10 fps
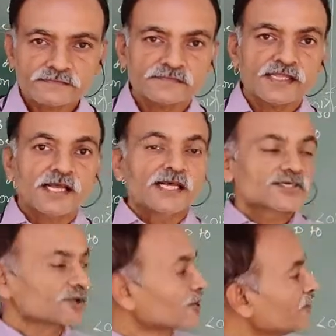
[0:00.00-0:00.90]
So
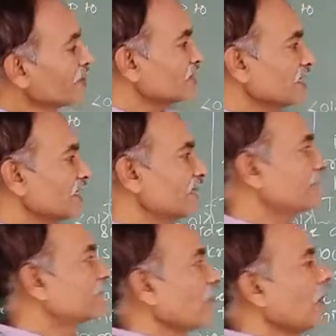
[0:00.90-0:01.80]
due to the drift
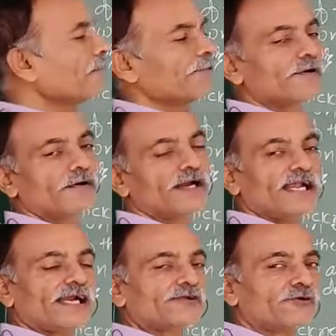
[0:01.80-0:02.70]
of
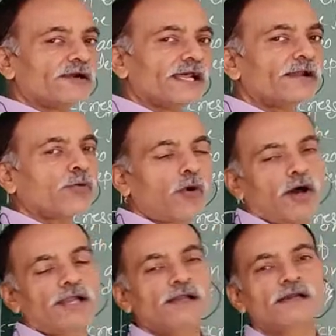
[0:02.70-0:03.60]
electron and hole,